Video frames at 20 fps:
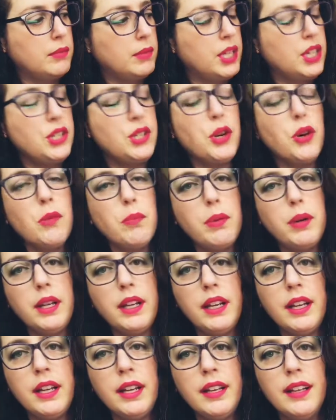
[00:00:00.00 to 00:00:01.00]

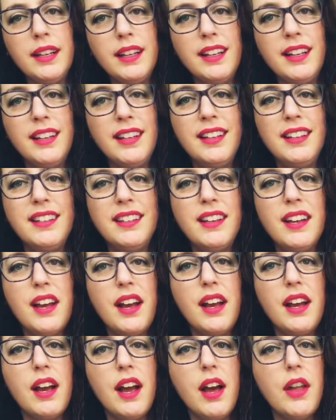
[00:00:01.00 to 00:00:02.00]
interpreting
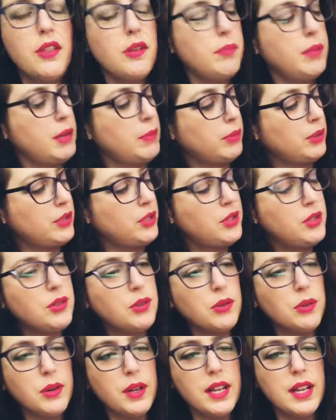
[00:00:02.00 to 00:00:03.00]
other people's
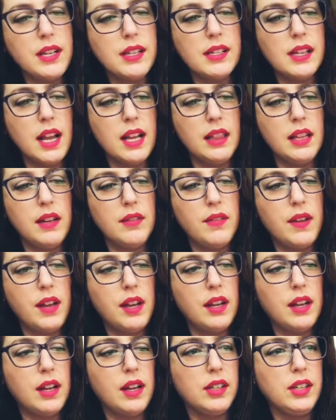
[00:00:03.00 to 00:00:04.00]
stories. I love,
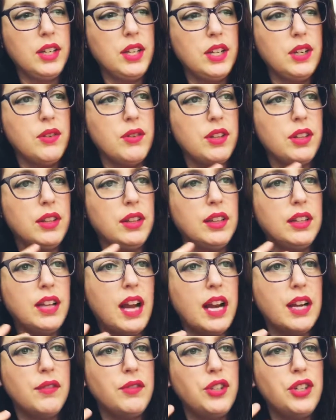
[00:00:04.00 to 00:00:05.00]
you know, the
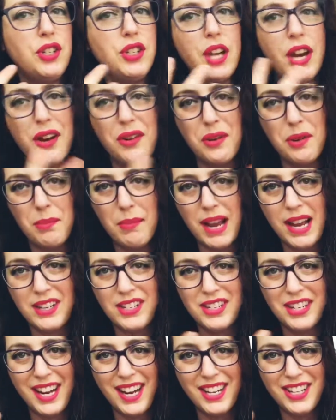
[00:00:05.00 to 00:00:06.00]
kind of shared
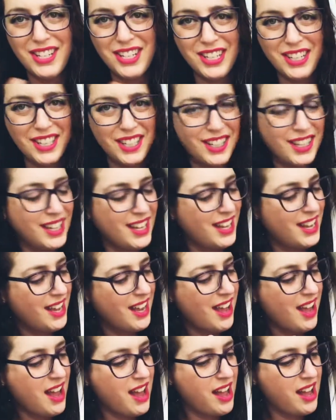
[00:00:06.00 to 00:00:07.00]
imagination
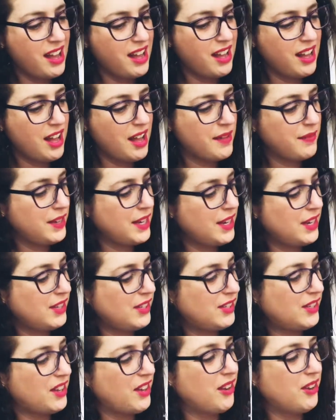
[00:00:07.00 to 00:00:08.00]
of it.
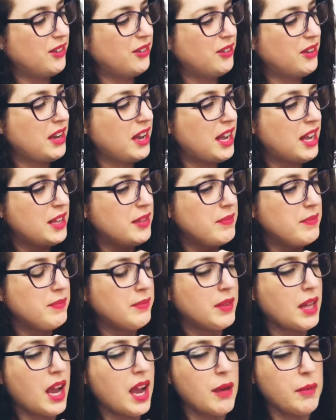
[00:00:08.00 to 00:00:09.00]
So
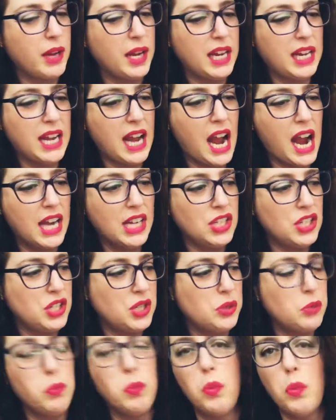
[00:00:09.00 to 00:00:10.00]
I kind of
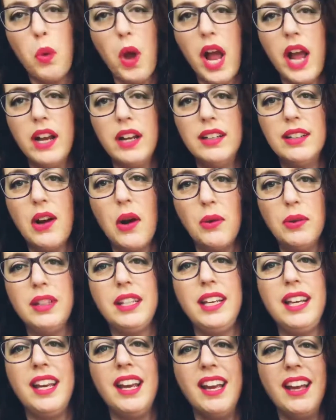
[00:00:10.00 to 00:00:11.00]
just want
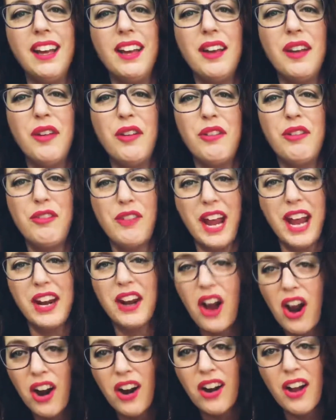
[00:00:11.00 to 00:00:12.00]
only fan
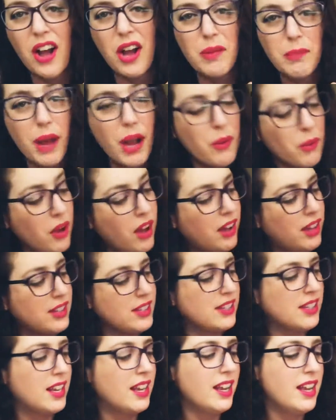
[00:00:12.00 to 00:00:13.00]
art on my
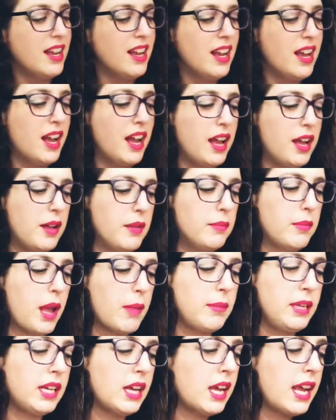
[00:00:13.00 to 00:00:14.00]
walls. I
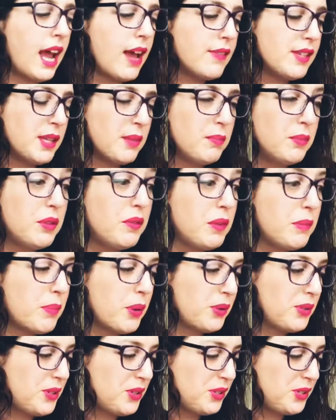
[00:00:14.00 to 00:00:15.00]
mean, I have some movie
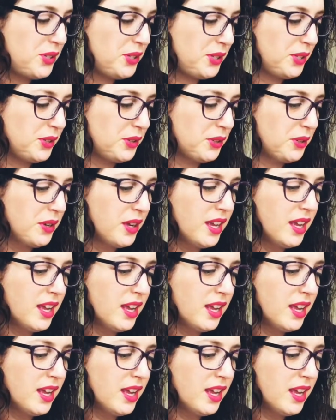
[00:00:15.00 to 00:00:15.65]
posters too,